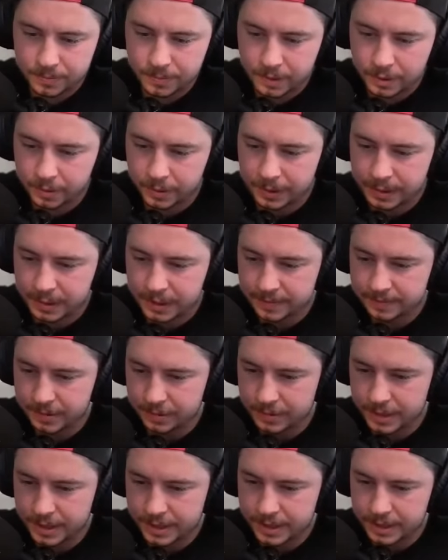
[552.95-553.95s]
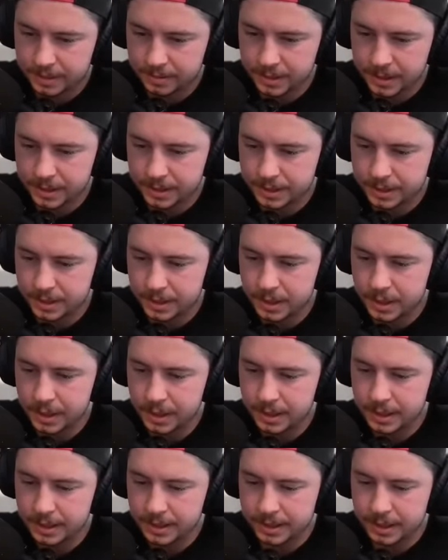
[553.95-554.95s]
Queen alive on the right side of the base.
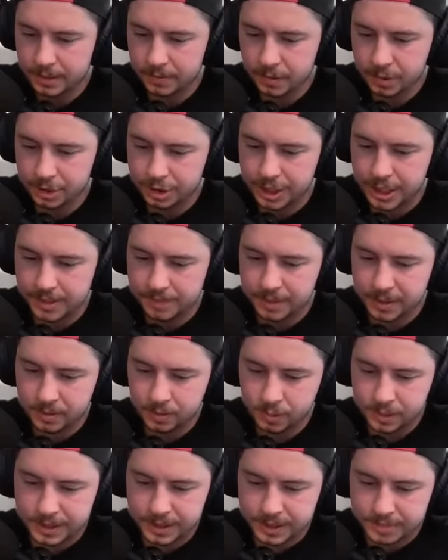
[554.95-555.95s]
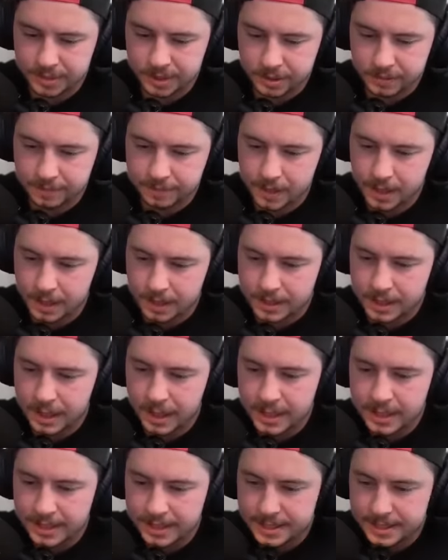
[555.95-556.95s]
Gutteroa Champion with the Spirit Fox
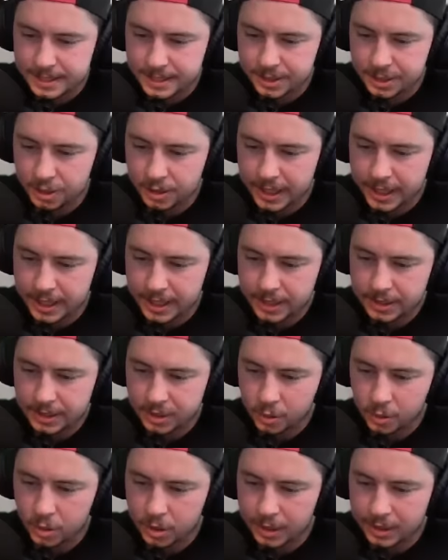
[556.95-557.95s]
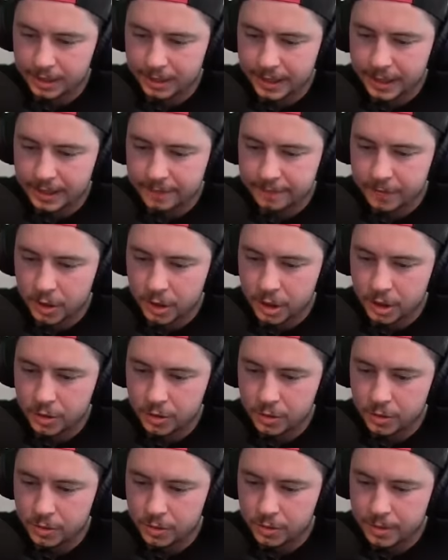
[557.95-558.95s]
sends her in toward the
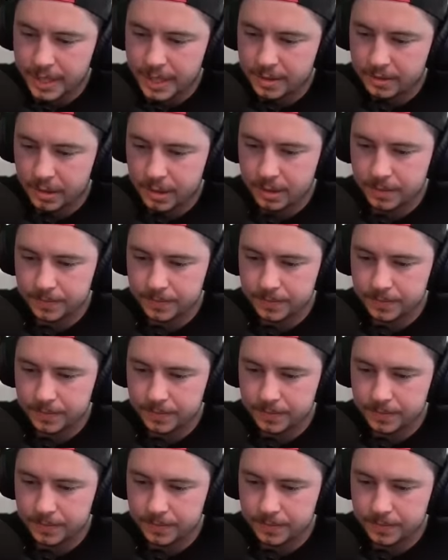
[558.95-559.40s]
Inferno Tower.